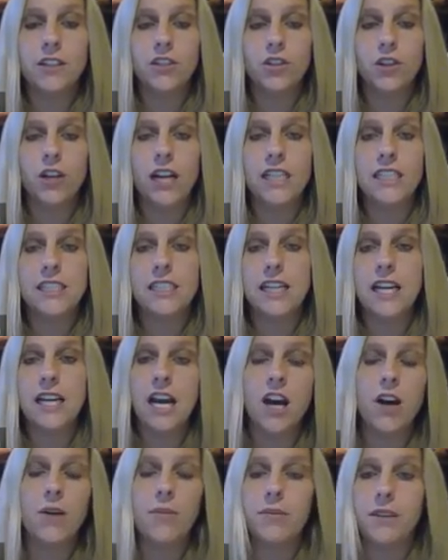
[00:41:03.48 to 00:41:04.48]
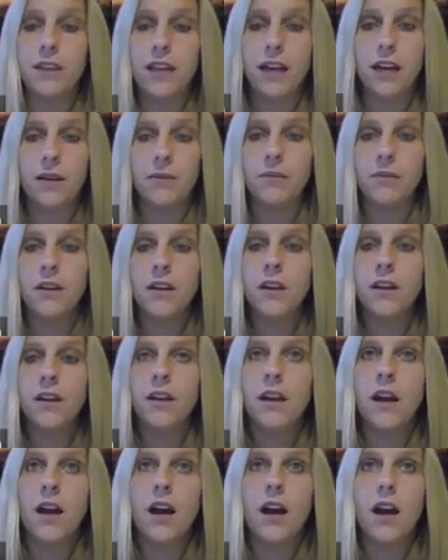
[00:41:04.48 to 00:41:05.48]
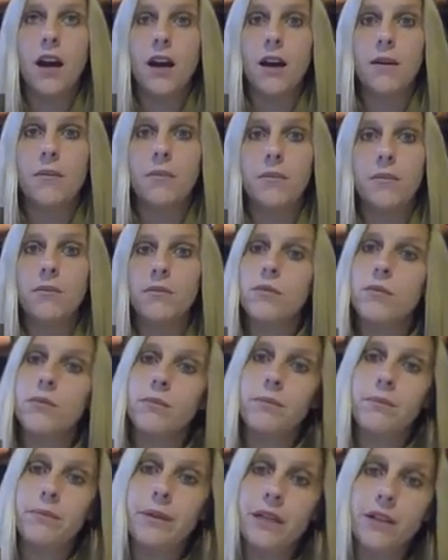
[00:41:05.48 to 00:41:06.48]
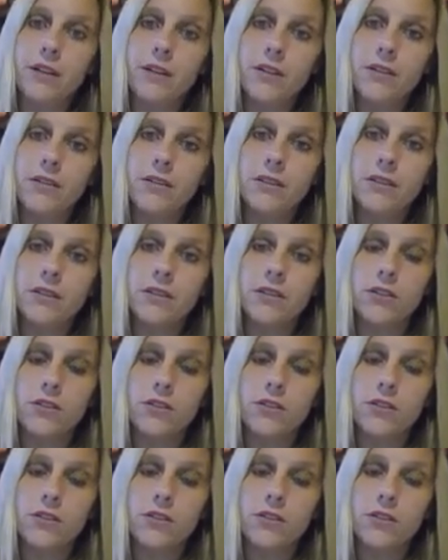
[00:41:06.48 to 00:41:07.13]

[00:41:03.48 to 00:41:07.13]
tries to help them build